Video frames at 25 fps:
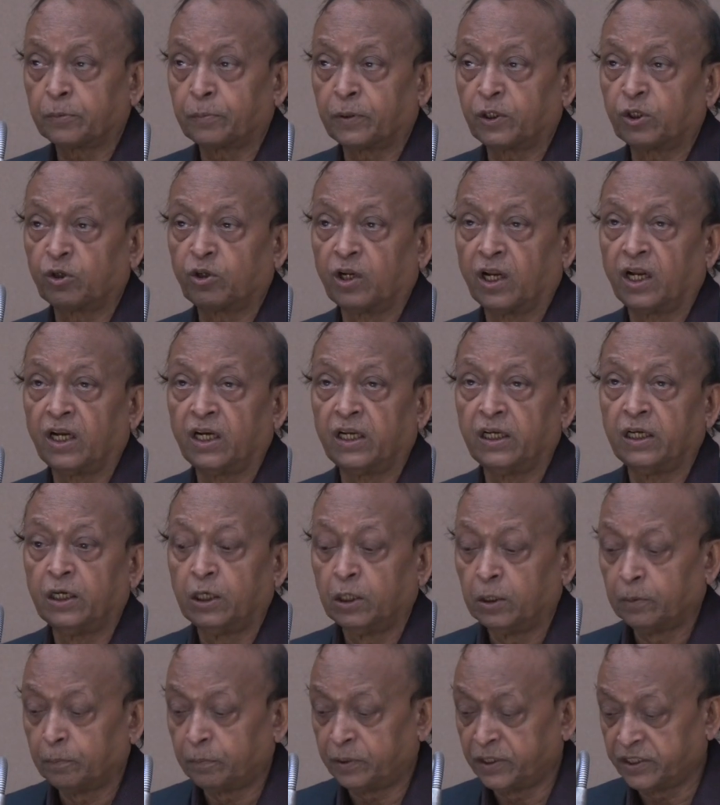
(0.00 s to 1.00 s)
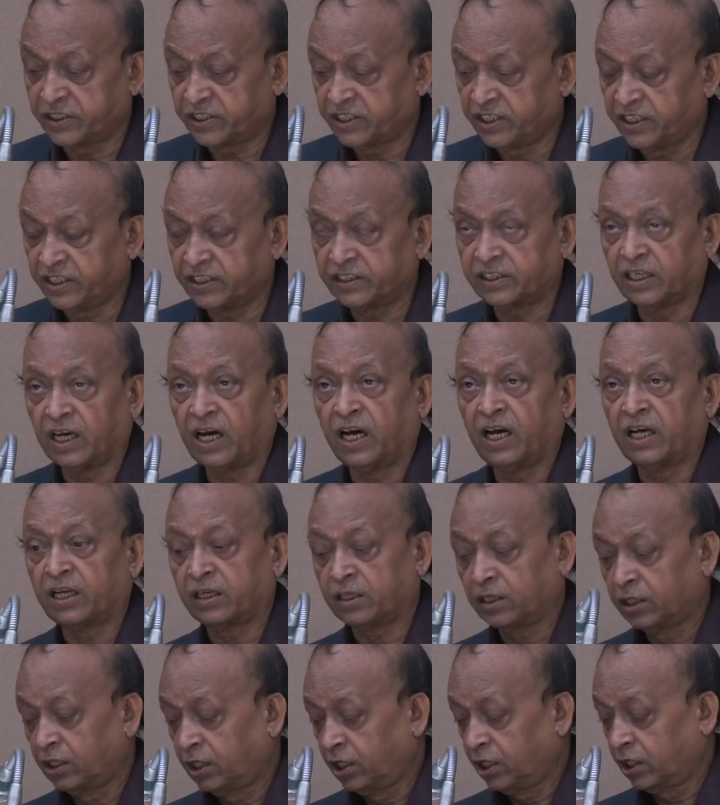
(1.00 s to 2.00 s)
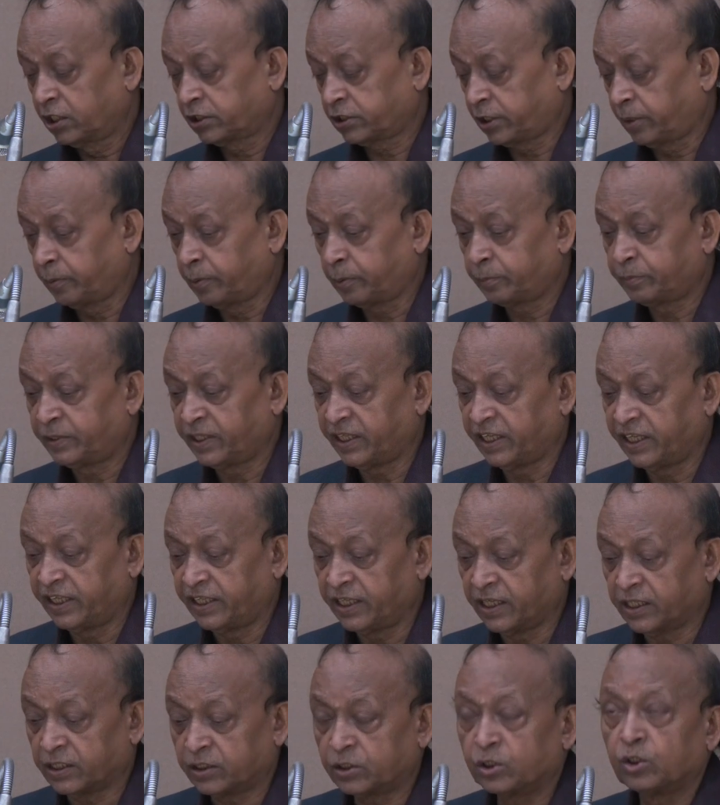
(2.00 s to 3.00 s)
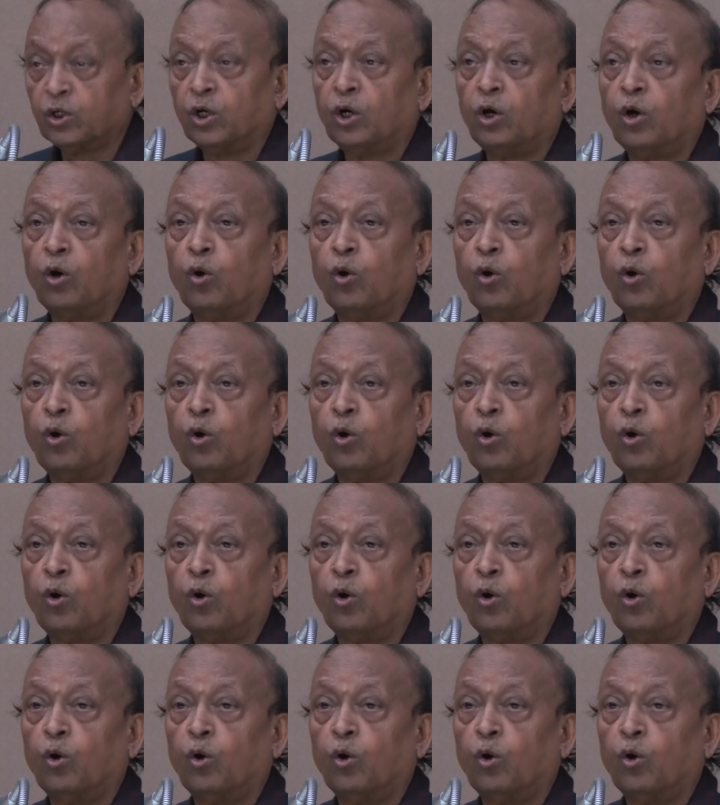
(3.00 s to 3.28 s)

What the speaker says: particularly fisheries, are some of the areas